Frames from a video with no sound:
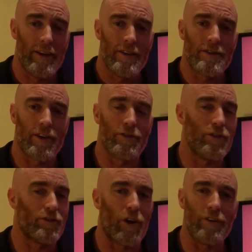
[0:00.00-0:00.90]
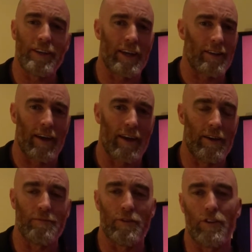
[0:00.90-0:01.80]
So you don't
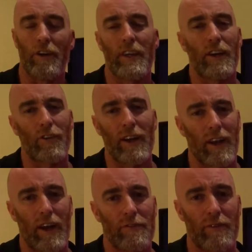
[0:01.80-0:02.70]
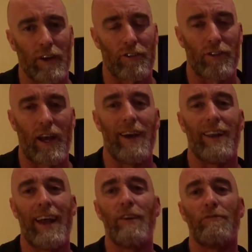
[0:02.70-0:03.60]
get great lung function. Now, our
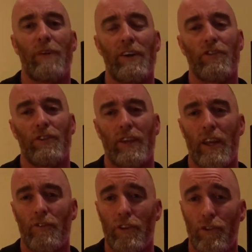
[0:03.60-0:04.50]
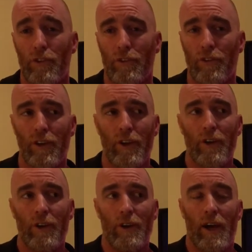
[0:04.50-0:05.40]
lung function can reduce
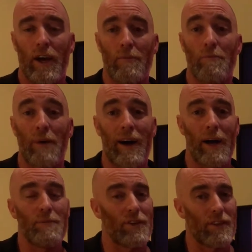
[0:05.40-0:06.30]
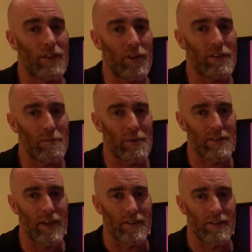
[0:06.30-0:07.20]
by up to
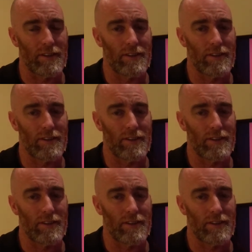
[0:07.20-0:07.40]
30%.